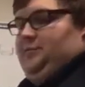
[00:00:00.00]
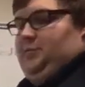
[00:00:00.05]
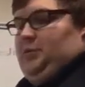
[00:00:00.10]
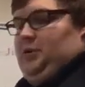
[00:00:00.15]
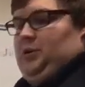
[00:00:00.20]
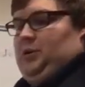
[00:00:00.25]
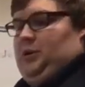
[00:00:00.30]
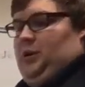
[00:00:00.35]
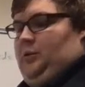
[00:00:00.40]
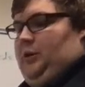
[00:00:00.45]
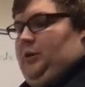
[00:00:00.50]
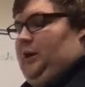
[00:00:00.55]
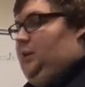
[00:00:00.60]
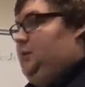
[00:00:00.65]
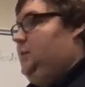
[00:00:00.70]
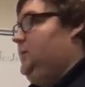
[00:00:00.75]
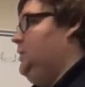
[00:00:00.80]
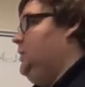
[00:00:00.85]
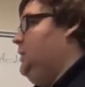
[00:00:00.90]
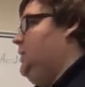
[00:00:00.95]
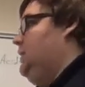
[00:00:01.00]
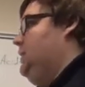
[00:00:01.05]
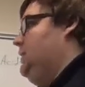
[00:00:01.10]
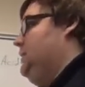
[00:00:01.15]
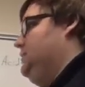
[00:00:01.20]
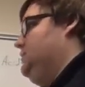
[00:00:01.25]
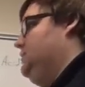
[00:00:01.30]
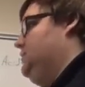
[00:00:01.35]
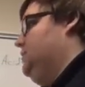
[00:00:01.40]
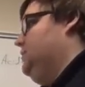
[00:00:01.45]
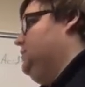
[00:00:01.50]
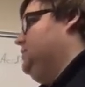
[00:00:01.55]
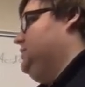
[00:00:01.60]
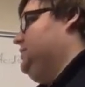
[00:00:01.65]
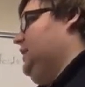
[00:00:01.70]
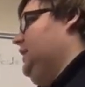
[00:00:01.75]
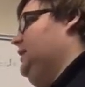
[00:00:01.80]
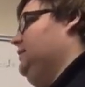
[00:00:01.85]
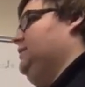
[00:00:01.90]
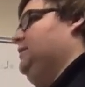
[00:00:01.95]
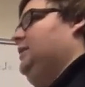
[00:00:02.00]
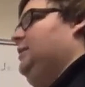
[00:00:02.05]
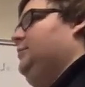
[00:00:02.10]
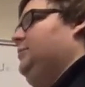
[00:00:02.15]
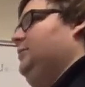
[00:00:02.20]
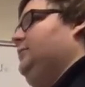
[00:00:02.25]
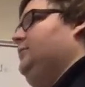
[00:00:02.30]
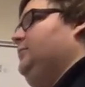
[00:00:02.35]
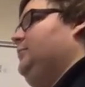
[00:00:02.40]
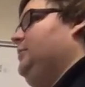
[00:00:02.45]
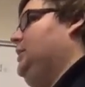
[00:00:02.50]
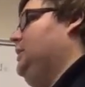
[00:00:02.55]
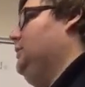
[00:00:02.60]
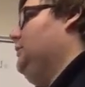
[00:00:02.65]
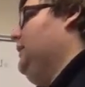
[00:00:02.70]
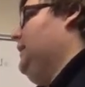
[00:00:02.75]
per codon, and so you just take the number of amino